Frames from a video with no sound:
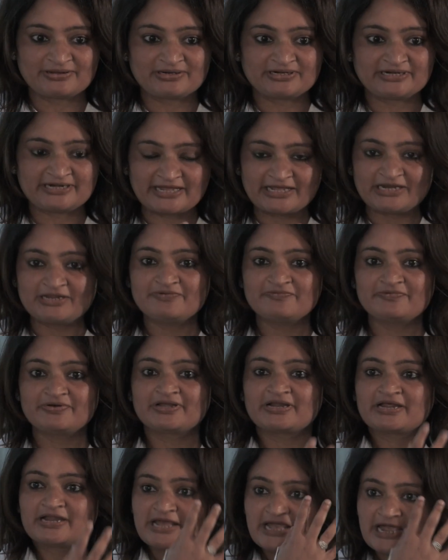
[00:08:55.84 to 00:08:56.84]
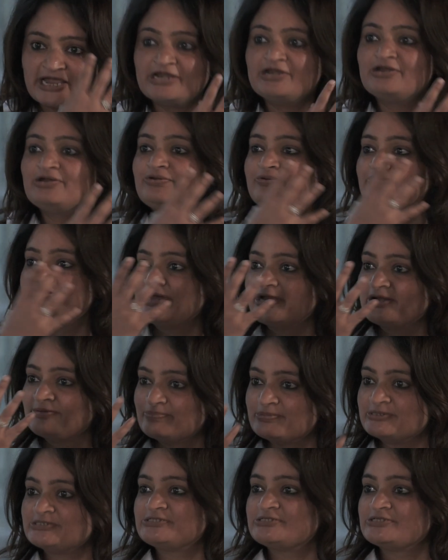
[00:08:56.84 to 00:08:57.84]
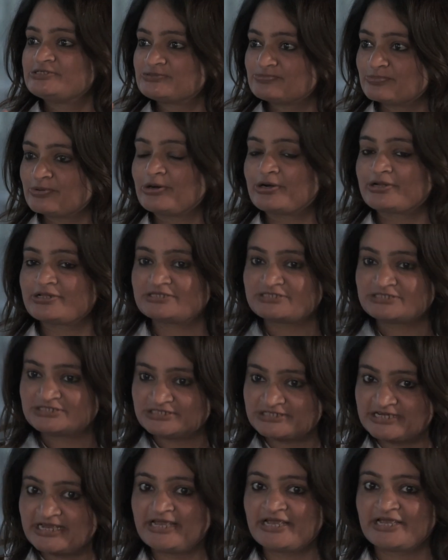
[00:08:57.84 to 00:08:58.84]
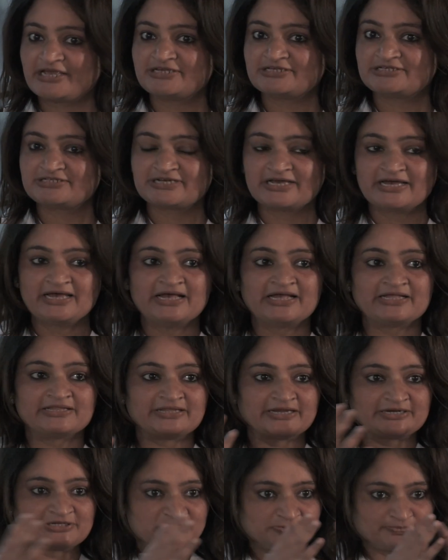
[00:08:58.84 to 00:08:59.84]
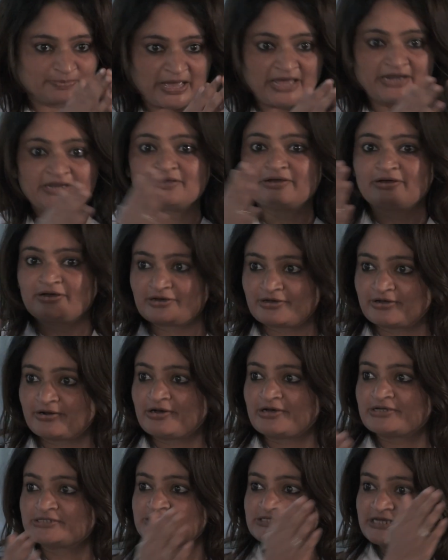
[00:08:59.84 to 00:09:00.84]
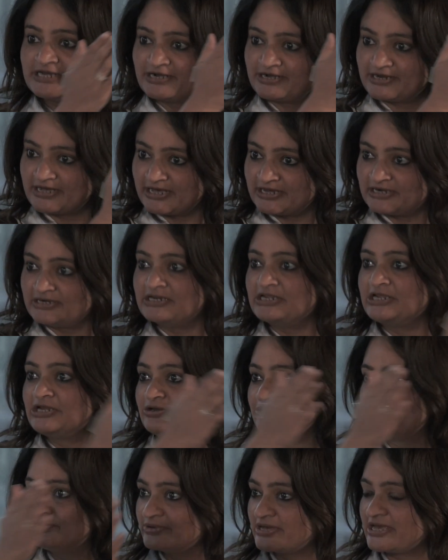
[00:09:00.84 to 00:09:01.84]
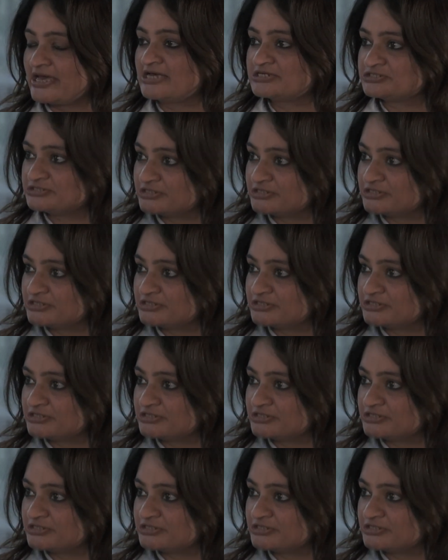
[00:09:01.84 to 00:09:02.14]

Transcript: deliver an end-to-end business model change that is spanning across entire lead to cash